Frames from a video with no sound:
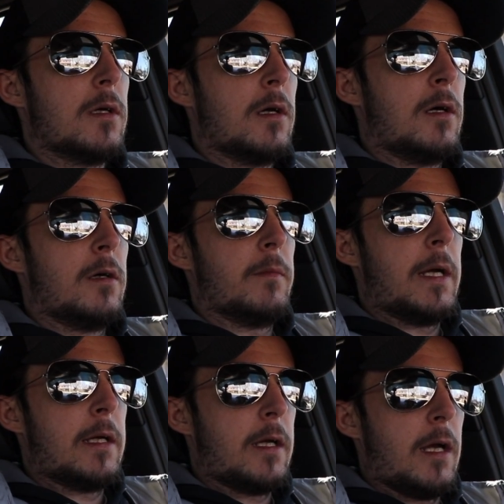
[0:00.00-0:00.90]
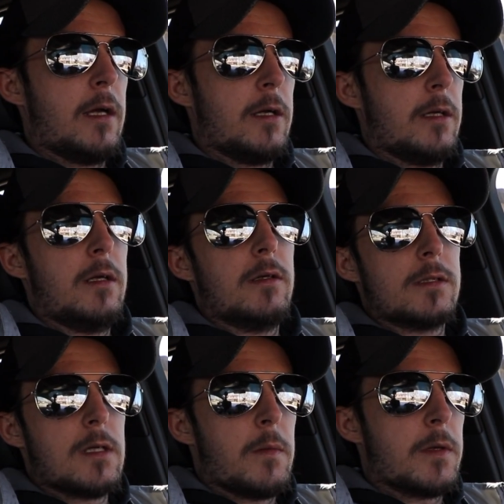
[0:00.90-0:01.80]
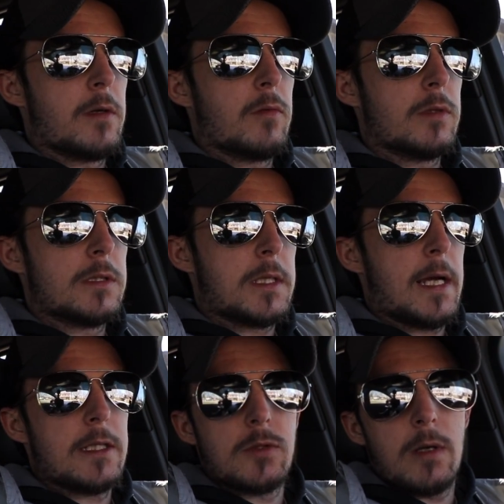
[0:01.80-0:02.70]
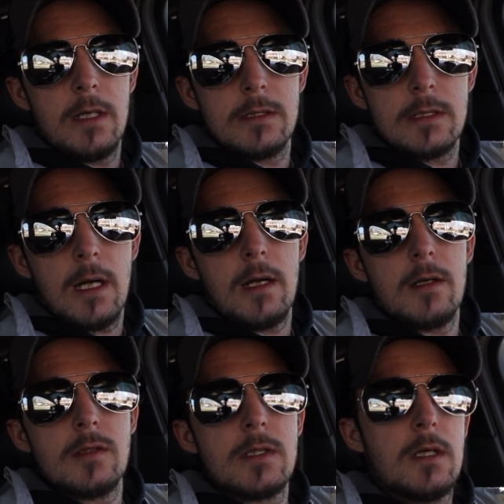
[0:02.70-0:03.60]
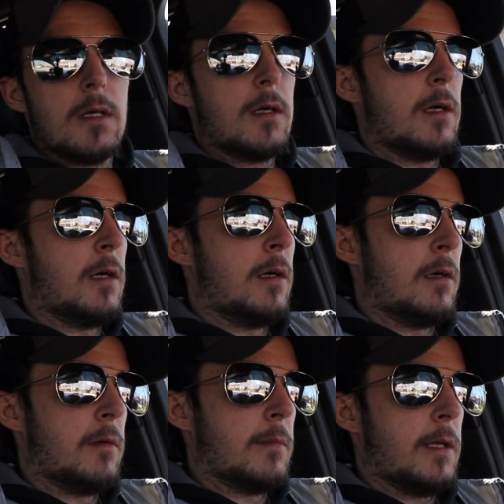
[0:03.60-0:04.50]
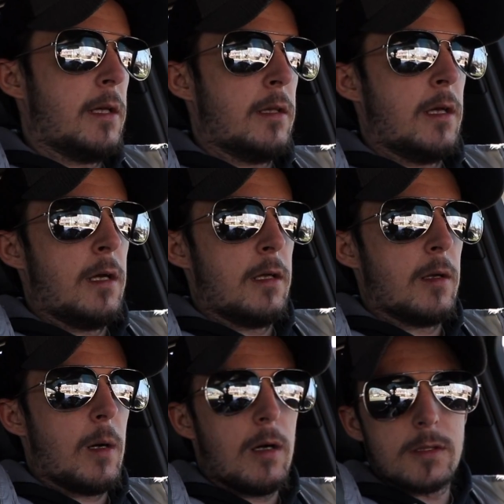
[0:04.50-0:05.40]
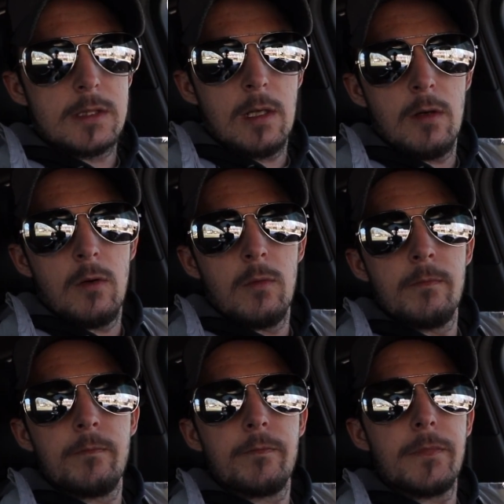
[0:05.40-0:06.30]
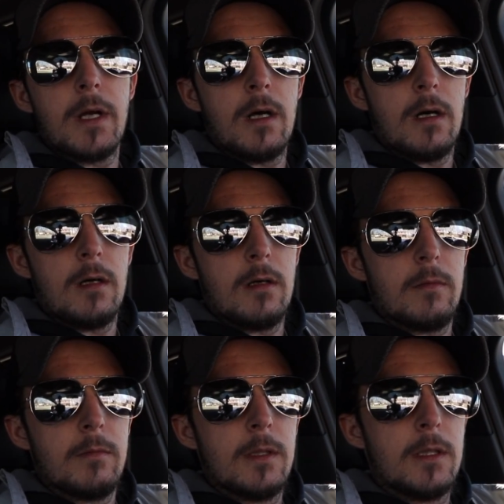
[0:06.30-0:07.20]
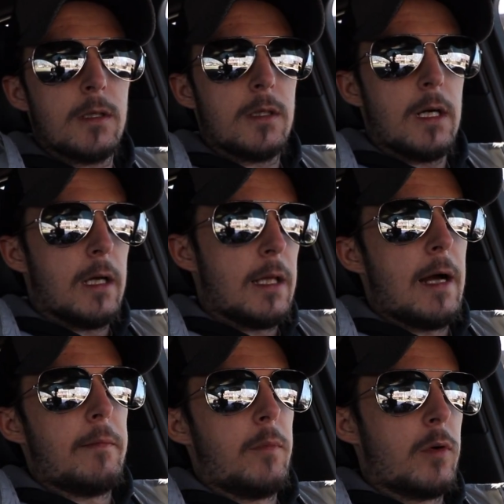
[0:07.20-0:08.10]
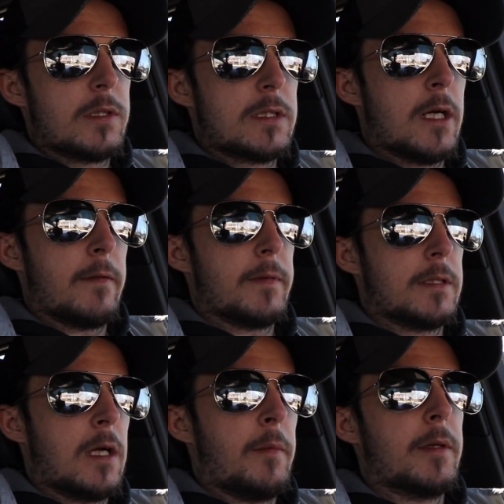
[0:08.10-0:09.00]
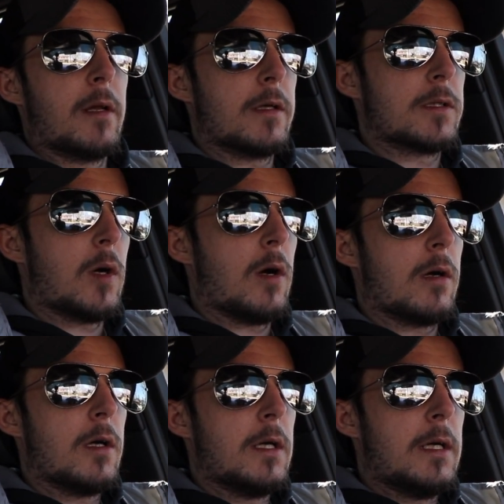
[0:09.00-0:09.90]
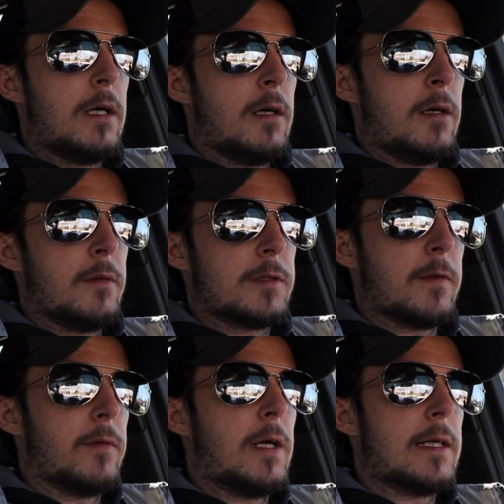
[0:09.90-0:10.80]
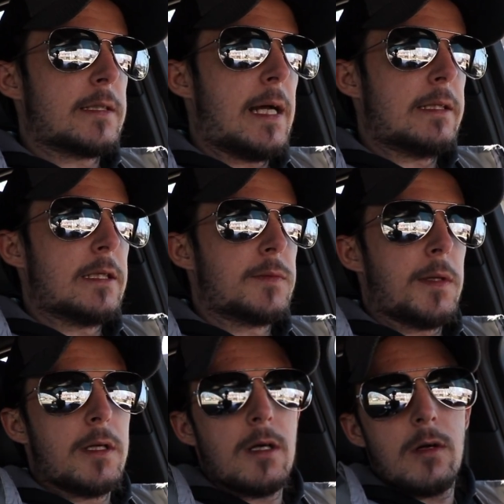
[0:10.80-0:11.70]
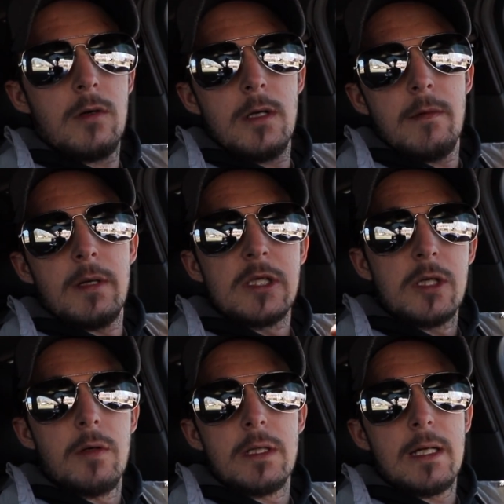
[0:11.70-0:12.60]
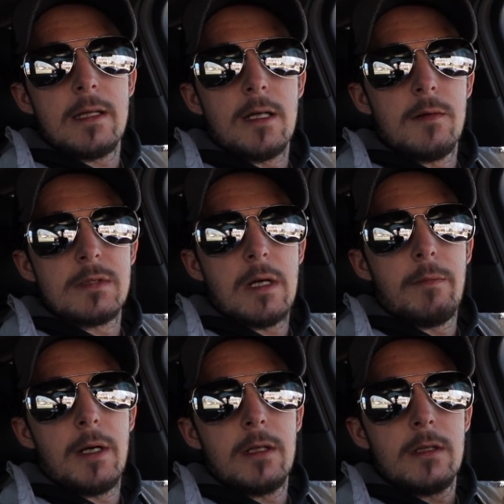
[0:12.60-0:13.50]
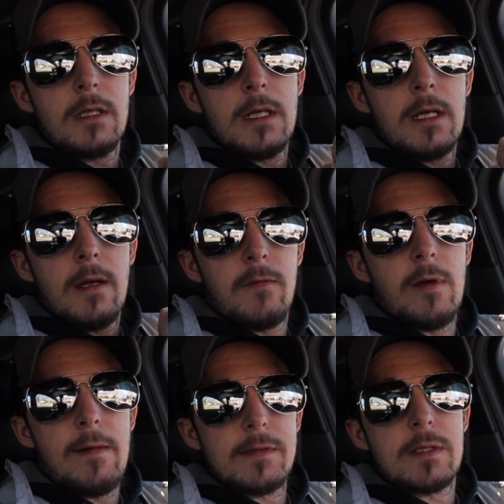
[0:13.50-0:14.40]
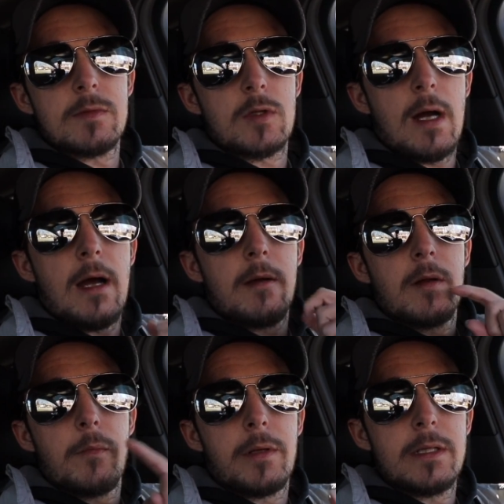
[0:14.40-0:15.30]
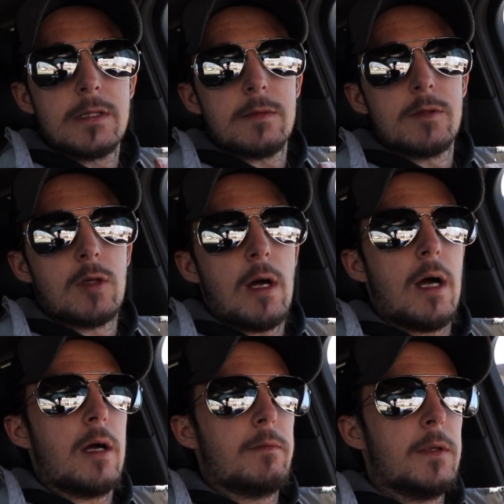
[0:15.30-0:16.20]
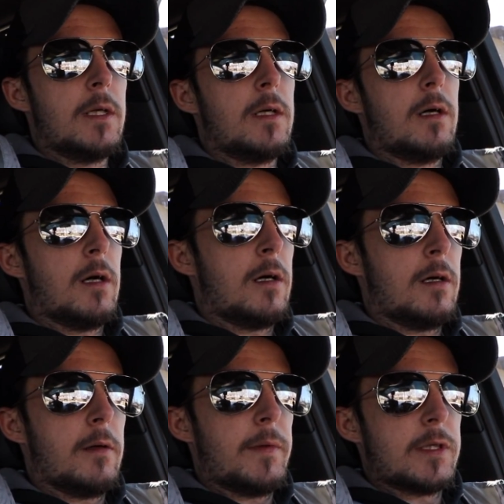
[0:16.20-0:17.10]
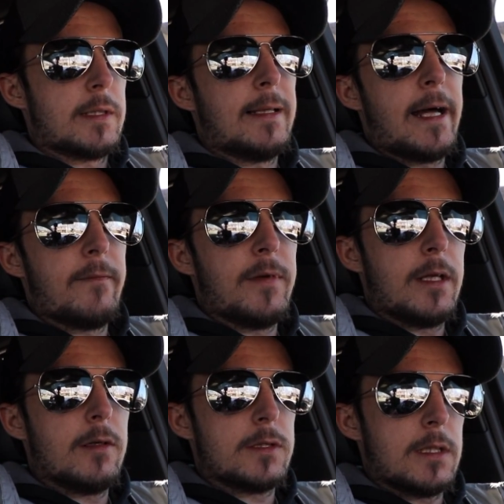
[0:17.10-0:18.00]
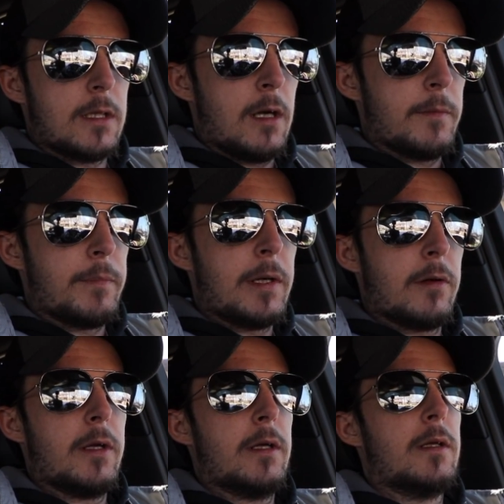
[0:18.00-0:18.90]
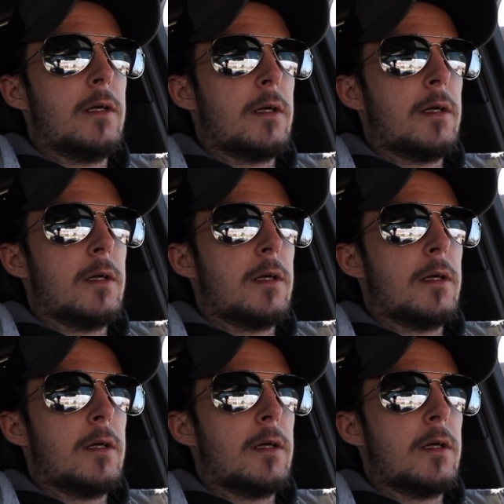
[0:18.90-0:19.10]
aka summer/race tires, and then also a lot more stuff is coming to this car. So if you guys like this video, make sure you hit that thumbs up button. If you haven't subscribed, please subscribe. There's a lot of videos to come, period.